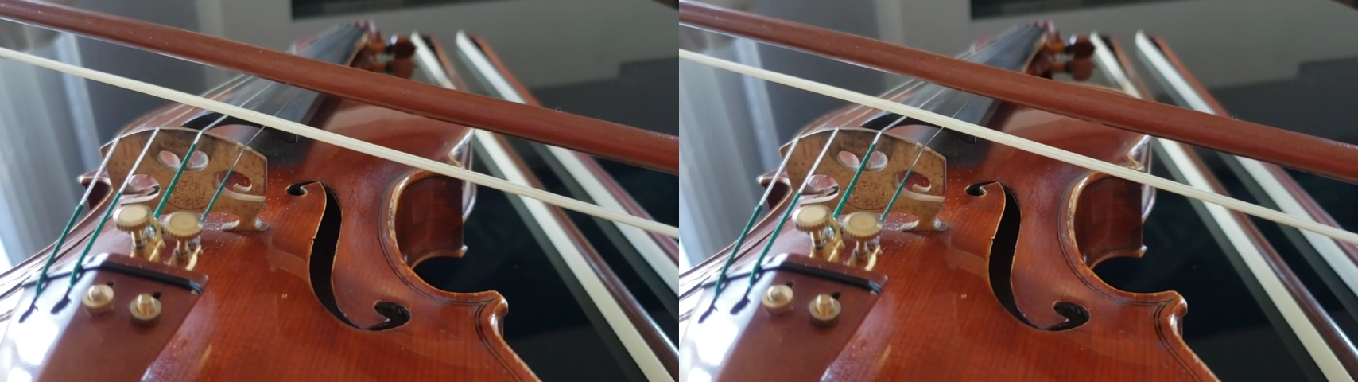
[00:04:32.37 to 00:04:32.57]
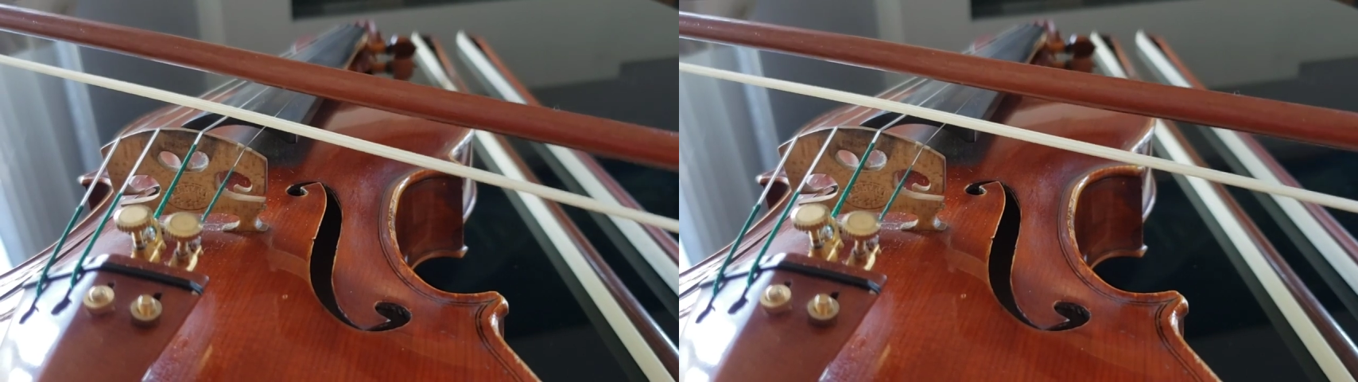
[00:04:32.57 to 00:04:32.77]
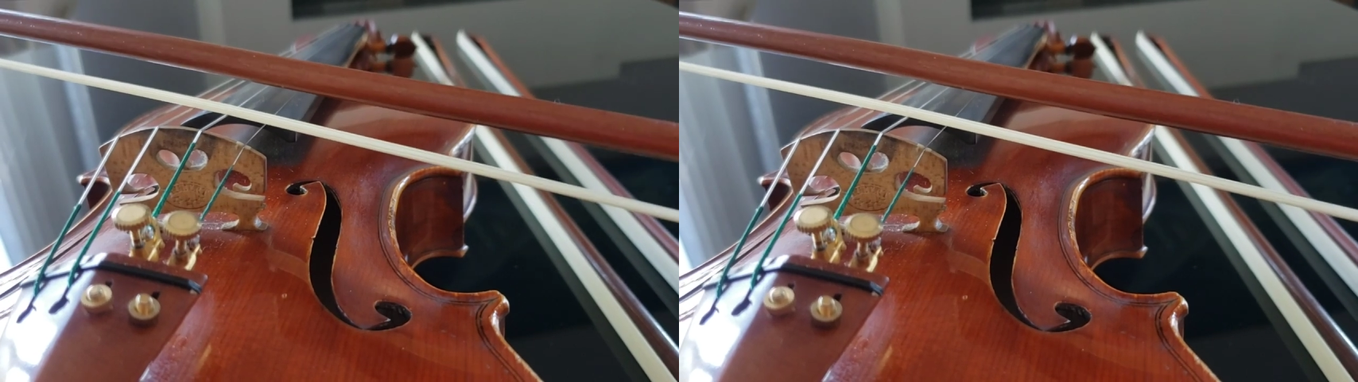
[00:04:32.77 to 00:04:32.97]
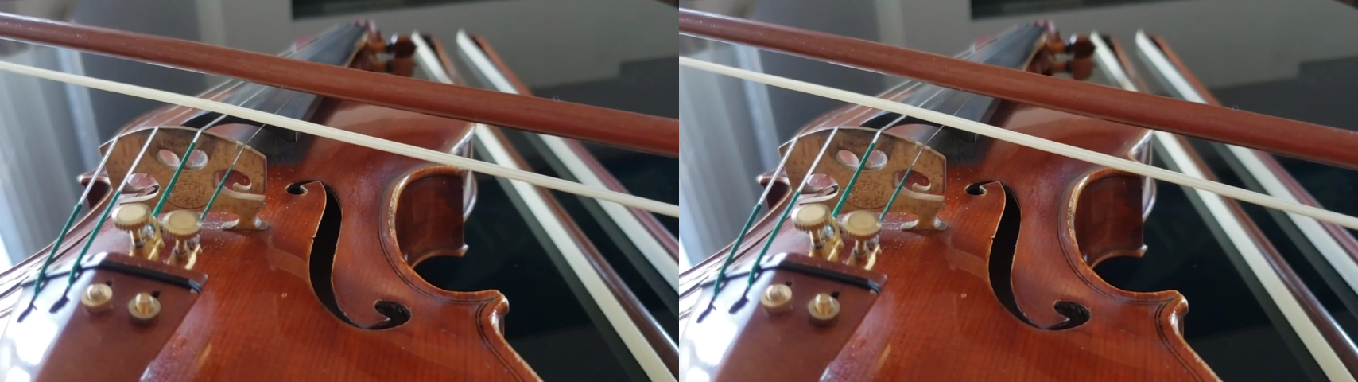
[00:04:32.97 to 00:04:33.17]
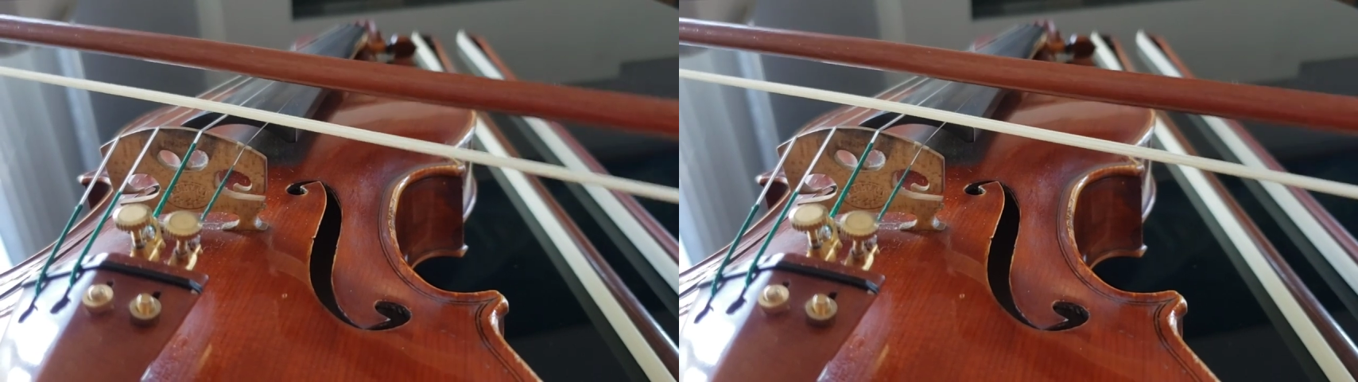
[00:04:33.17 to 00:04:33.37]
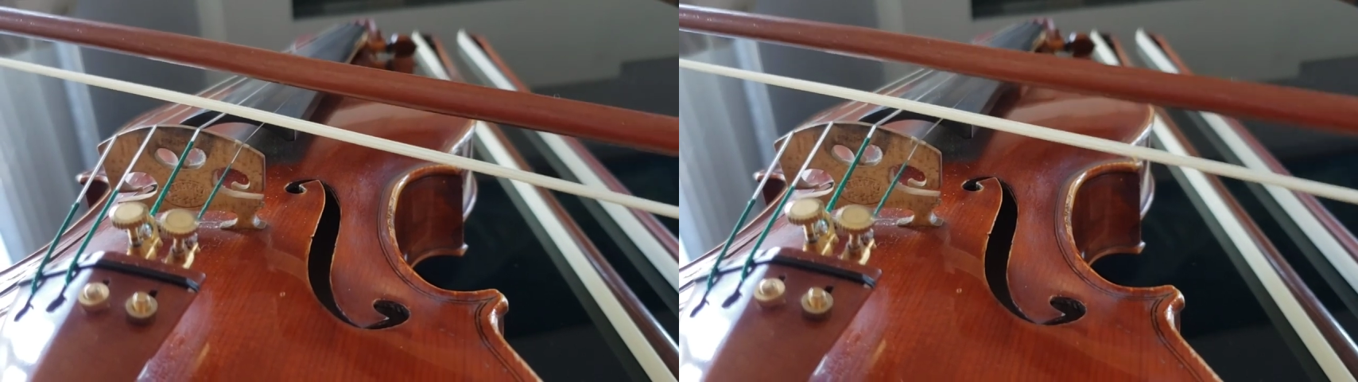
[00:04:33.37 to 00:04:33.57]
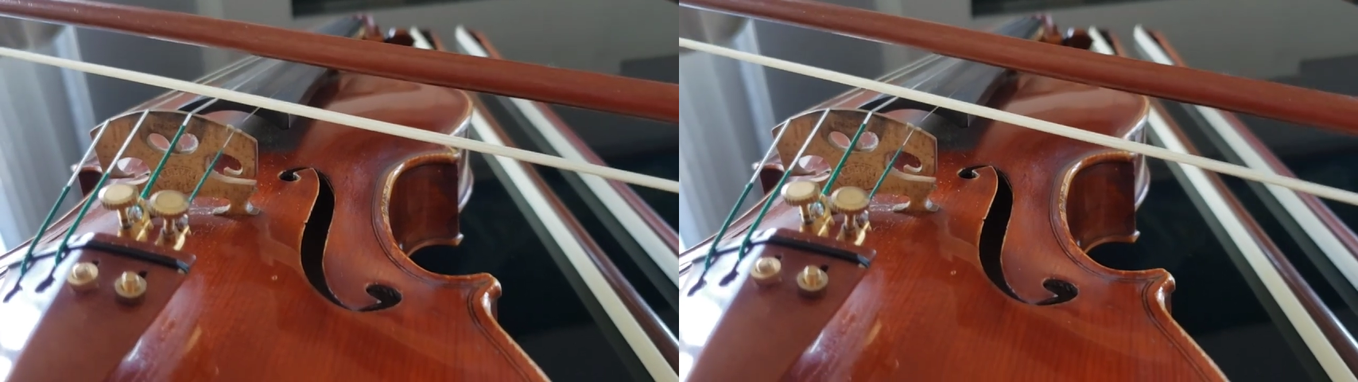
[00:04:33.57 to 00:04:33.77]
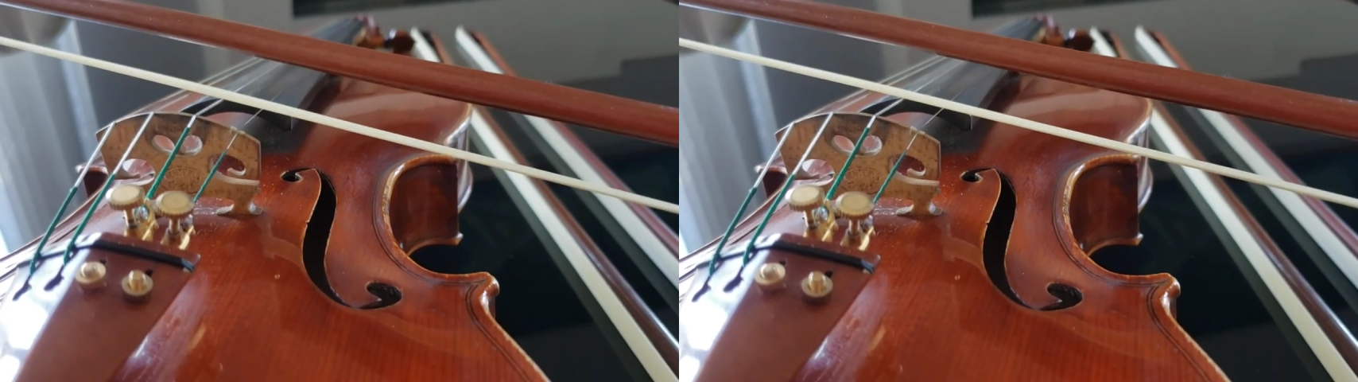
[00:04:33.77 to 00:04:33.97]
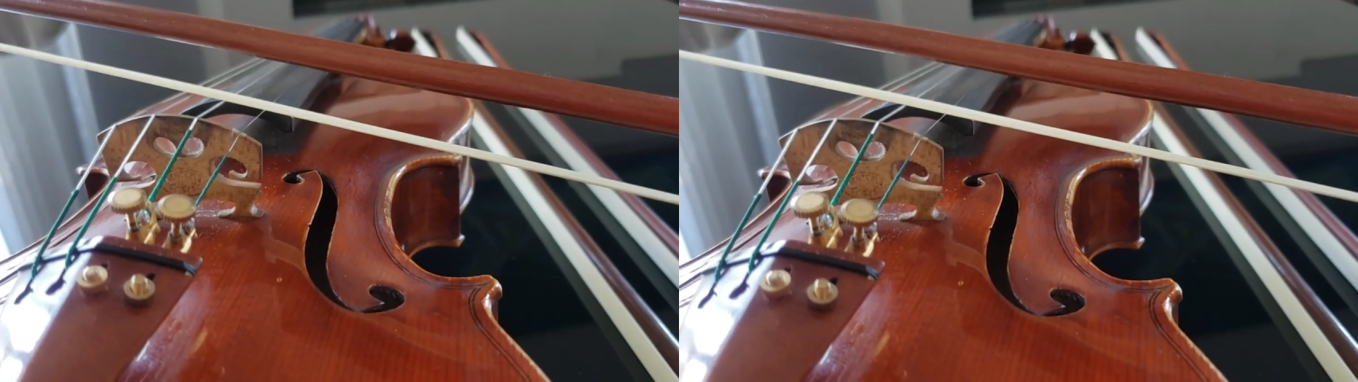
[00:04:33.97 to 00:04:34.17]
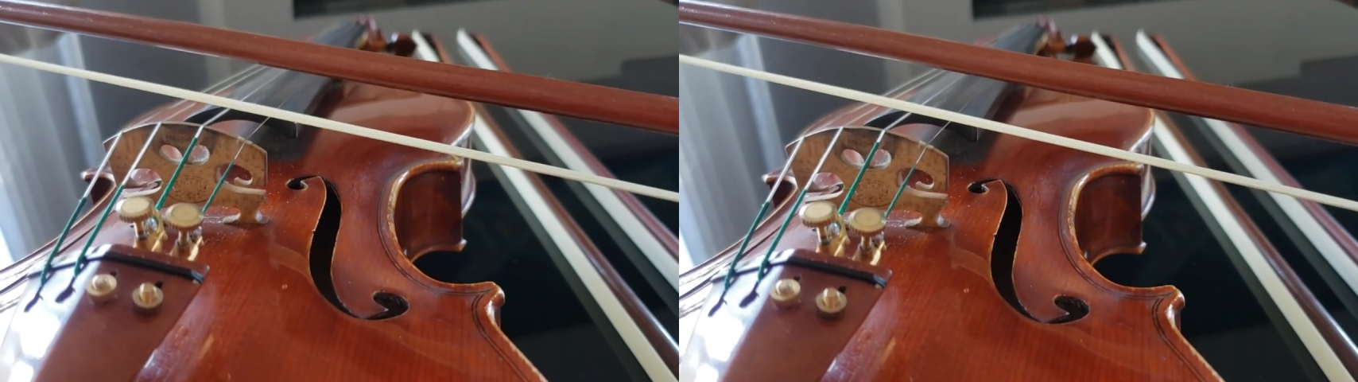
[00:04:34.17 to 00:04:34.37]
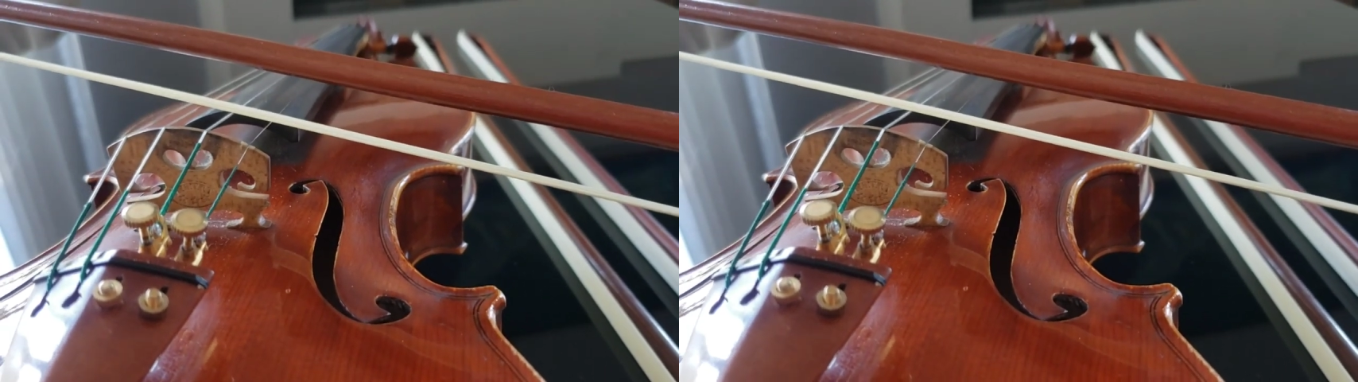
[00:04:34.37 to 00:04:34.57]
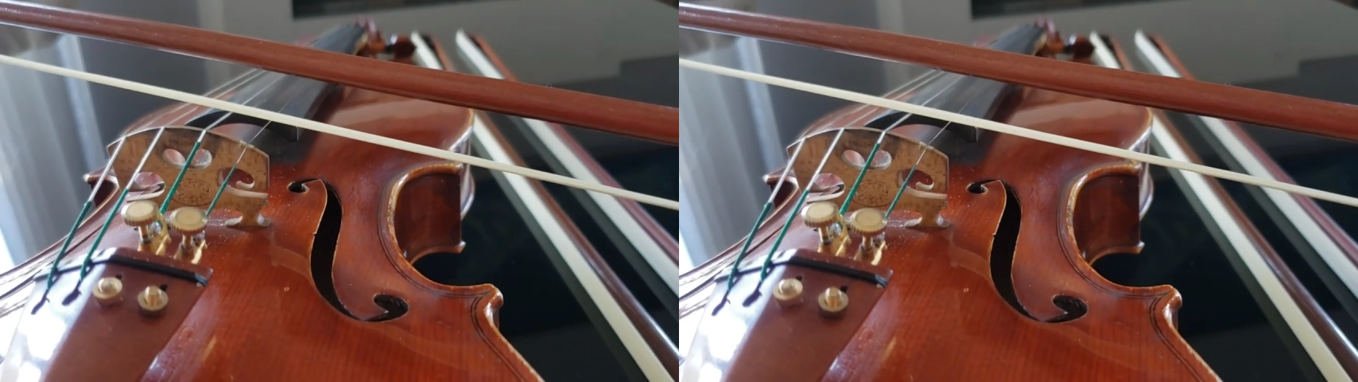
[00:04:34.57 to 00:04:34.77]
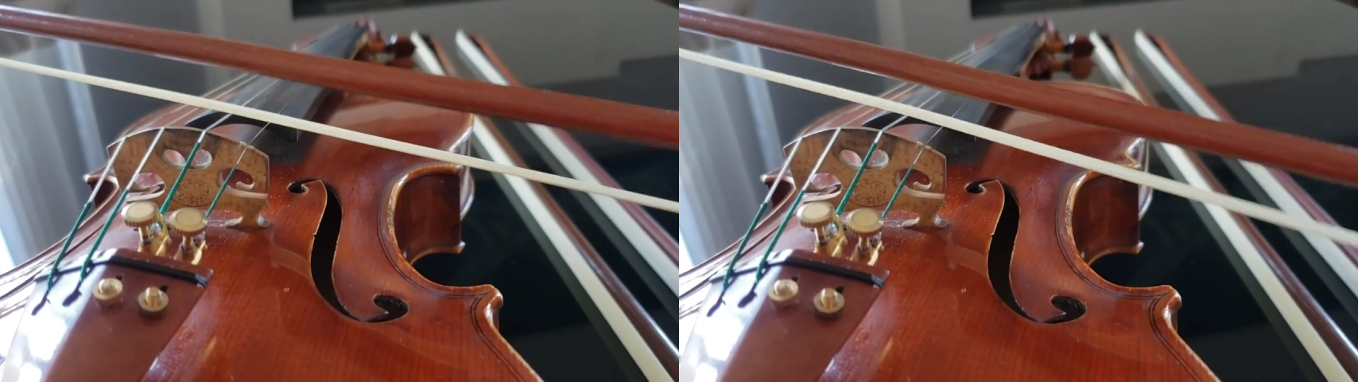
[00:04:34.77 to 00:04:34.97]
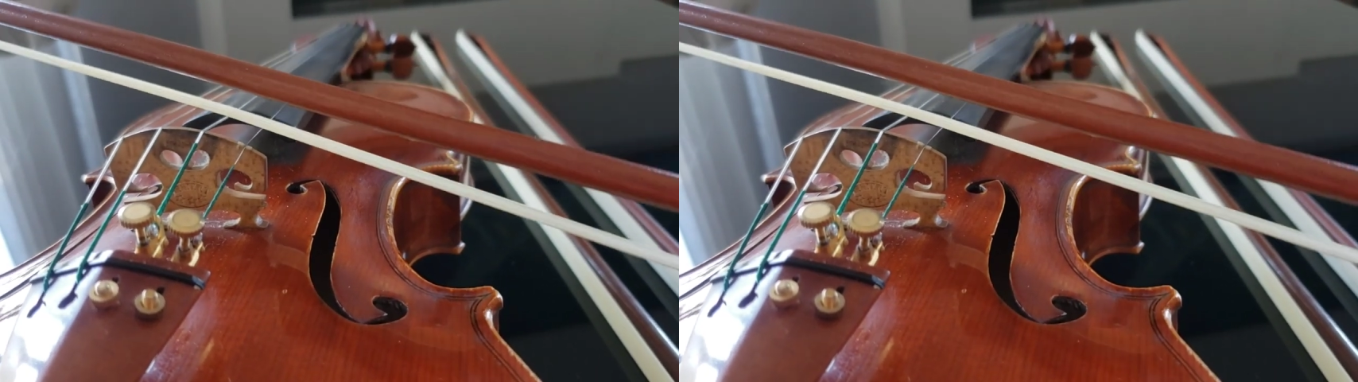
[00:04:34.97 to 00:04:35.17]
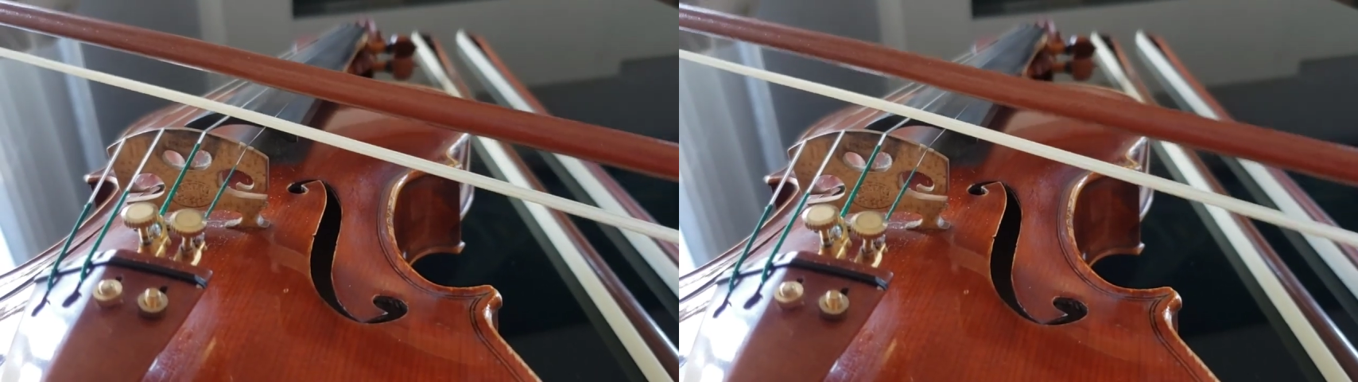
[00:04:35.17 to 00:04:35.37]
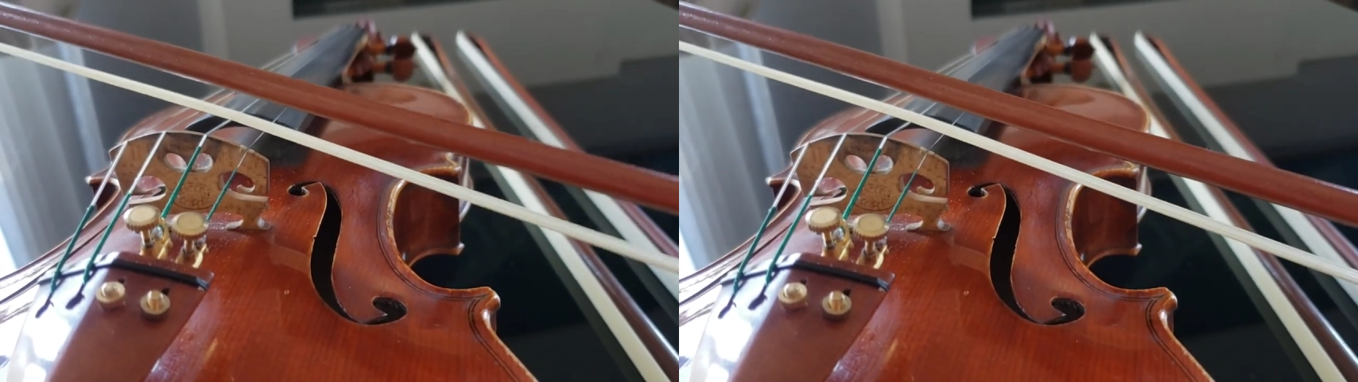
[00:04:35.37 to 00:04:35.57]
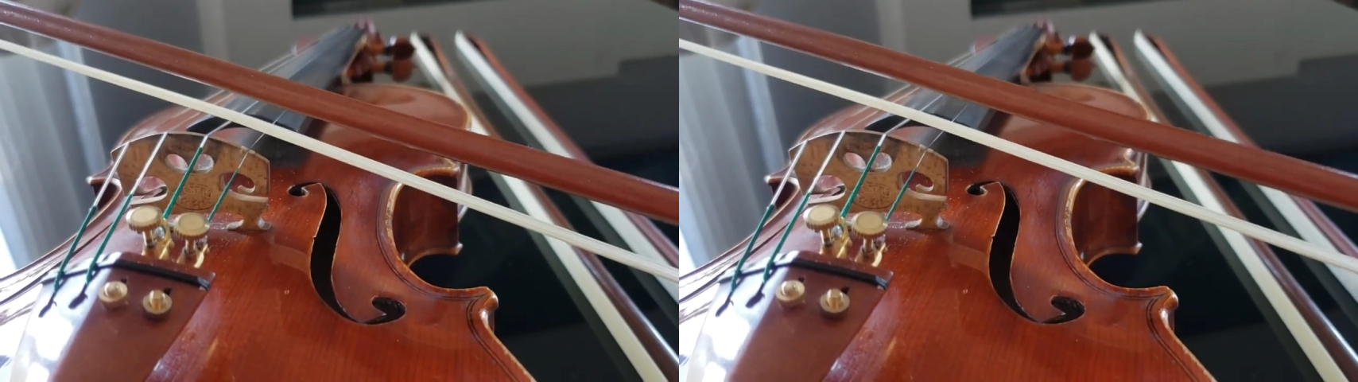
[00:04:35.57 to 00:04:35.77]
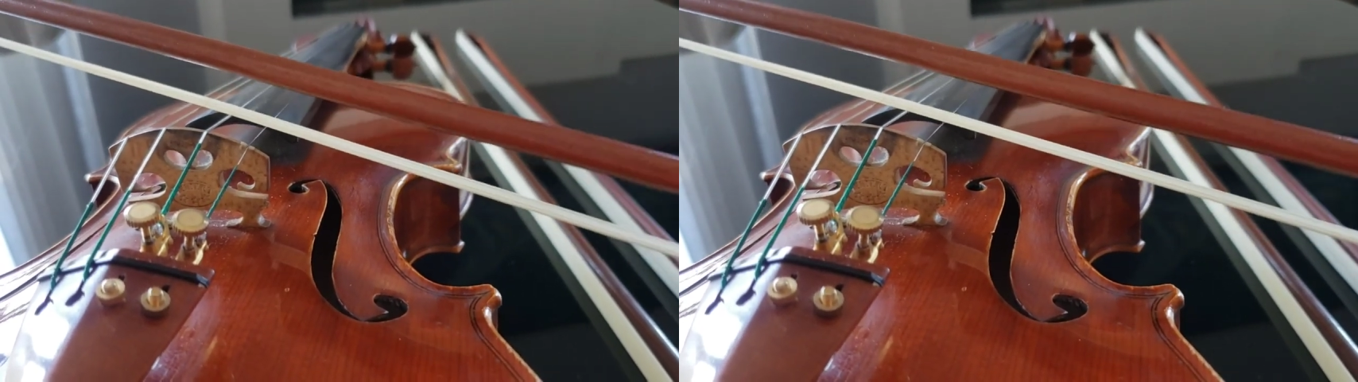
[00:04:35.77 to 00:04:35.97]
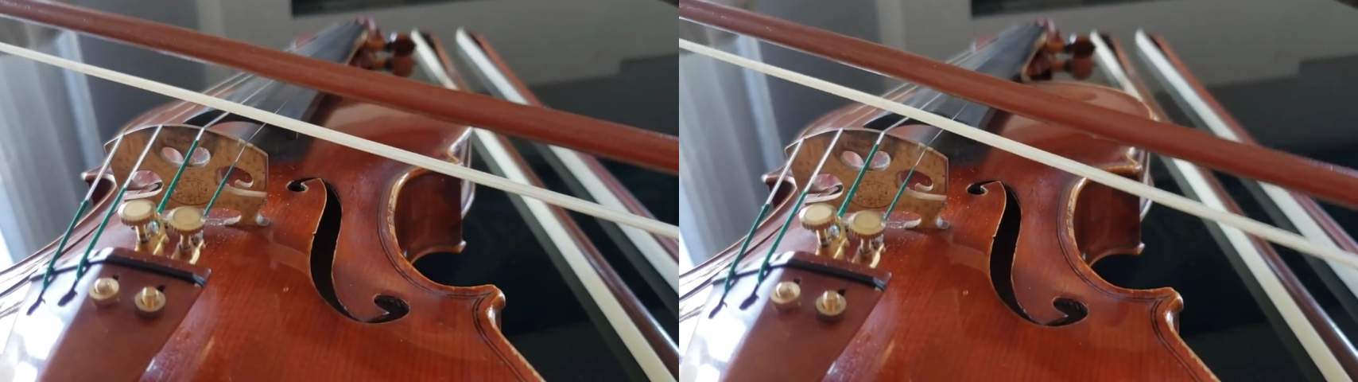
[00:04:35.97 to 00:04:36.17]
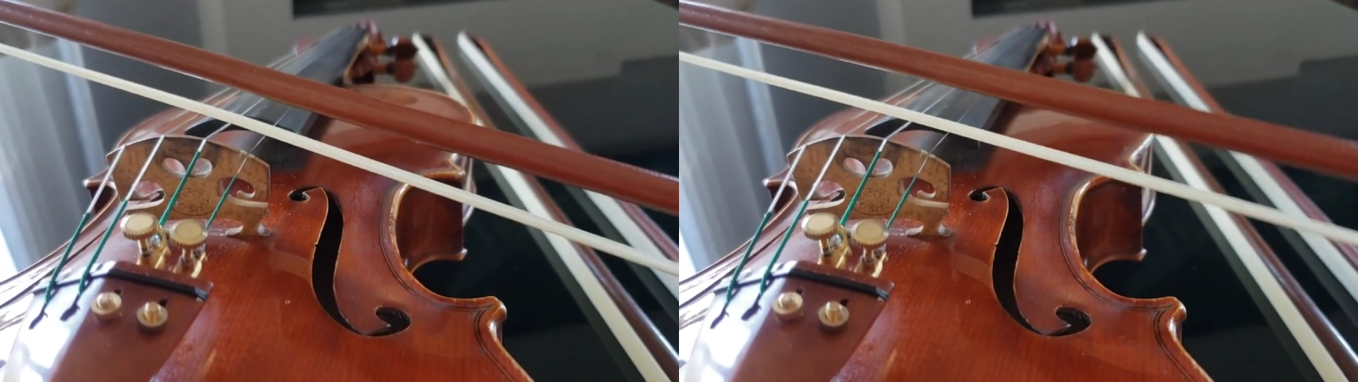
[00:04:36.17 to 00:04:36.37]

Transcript: Nobody's mouth can be seen.